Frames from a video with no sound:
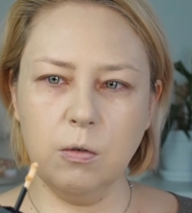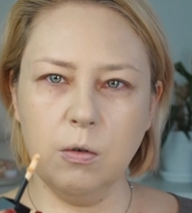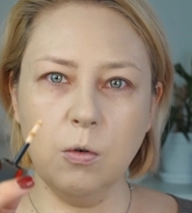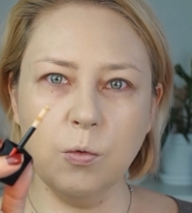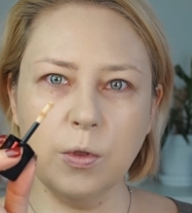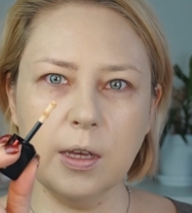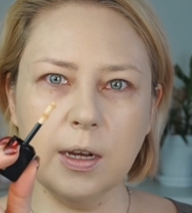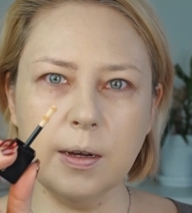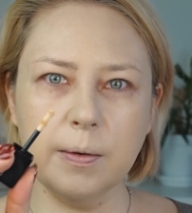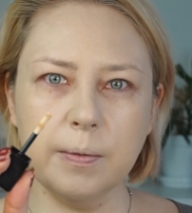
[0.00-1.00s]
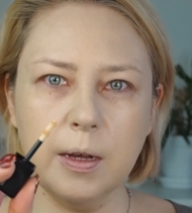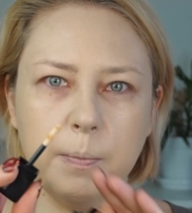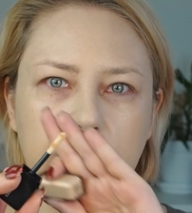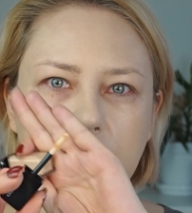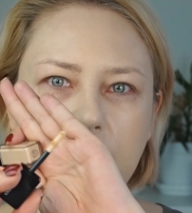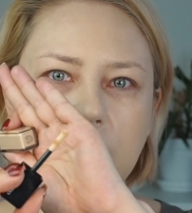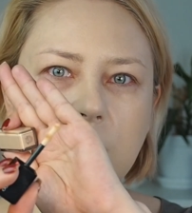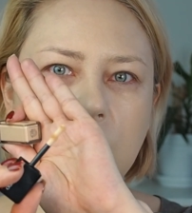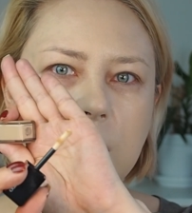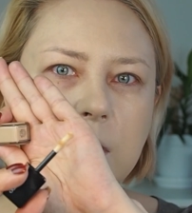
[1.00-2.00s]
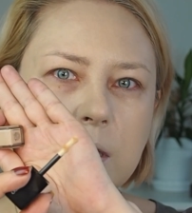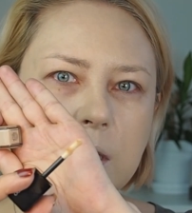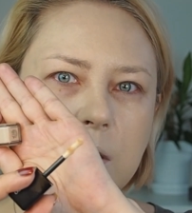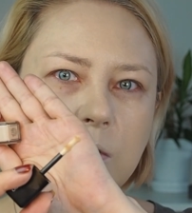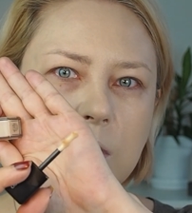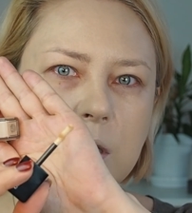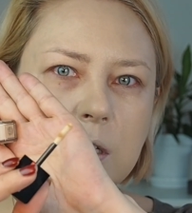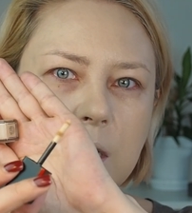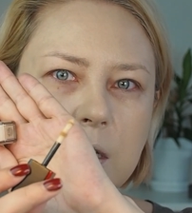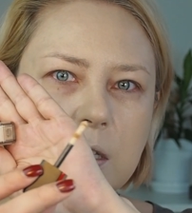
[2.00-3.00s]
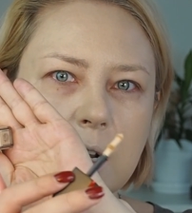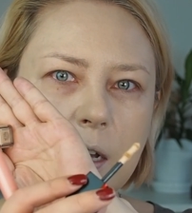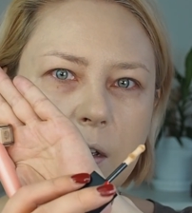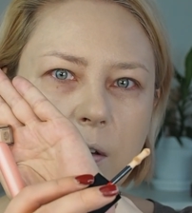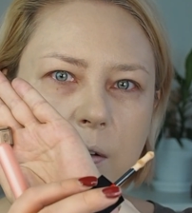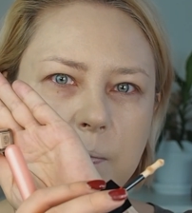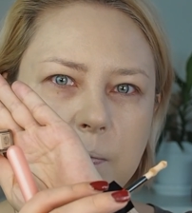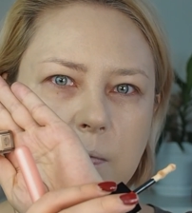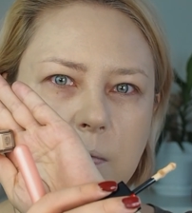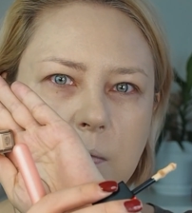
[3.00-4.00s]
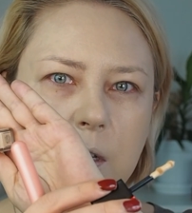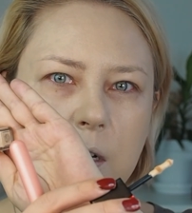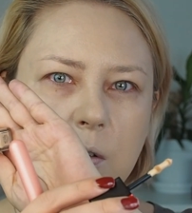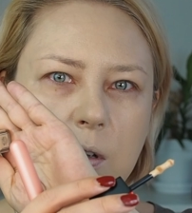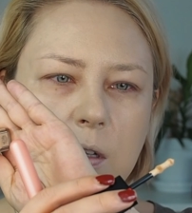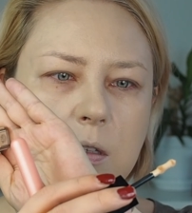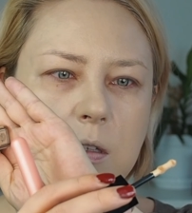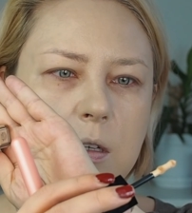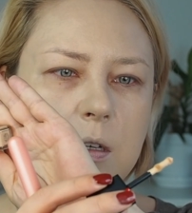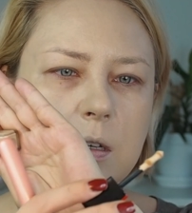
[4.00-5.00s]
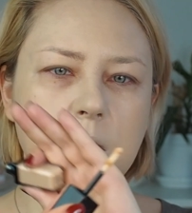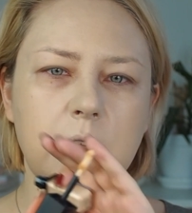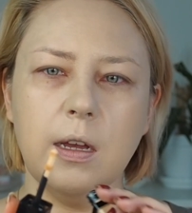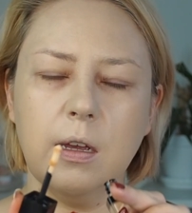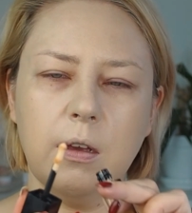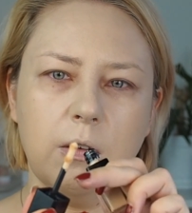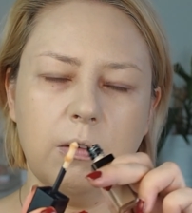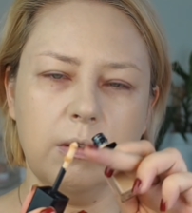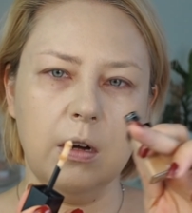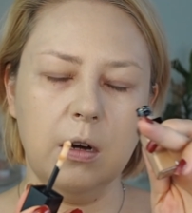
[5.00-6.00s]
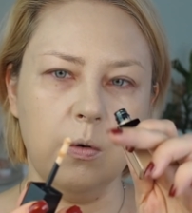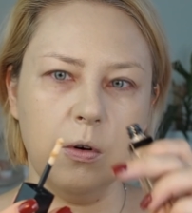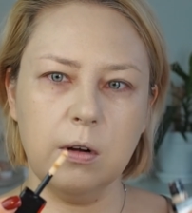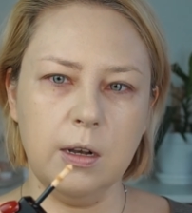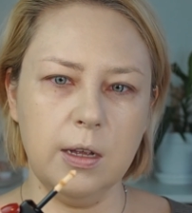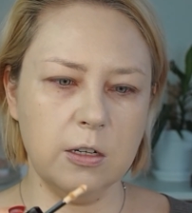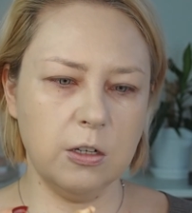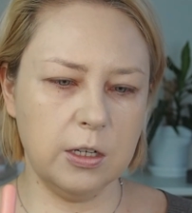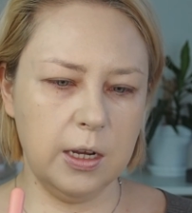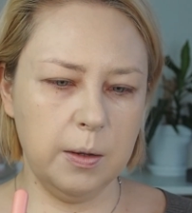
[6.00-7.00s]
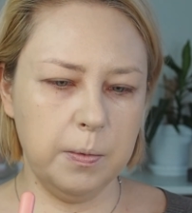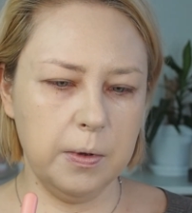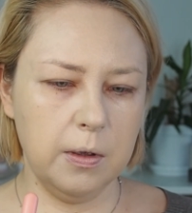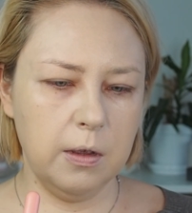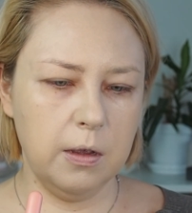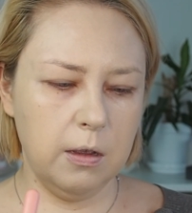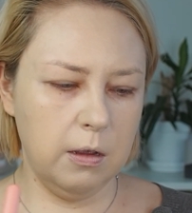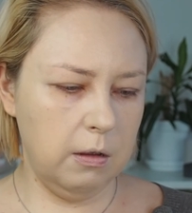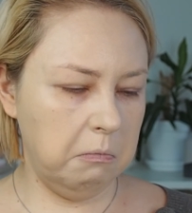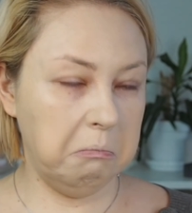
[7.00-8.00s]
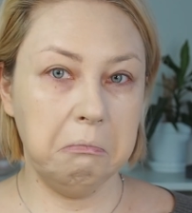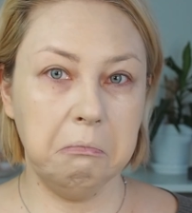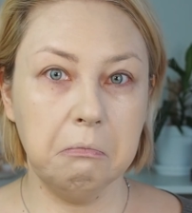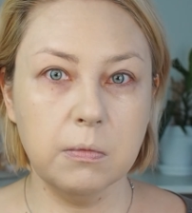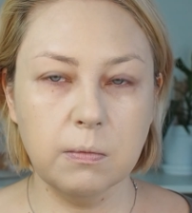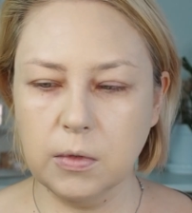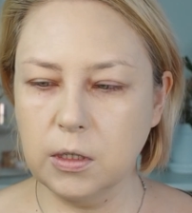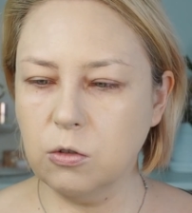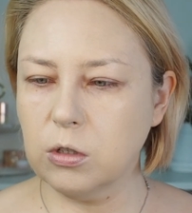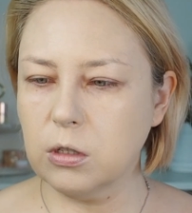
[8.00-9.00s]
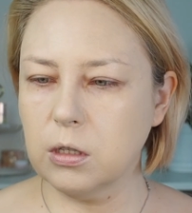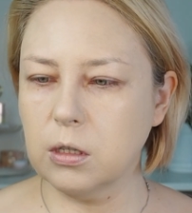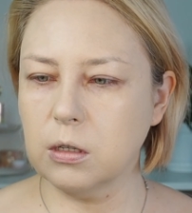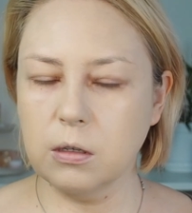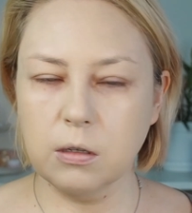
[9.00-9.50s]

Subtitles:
Oh, the applicator is interesting. It's like, there you can see, it's like an hourglass shape. Interesting.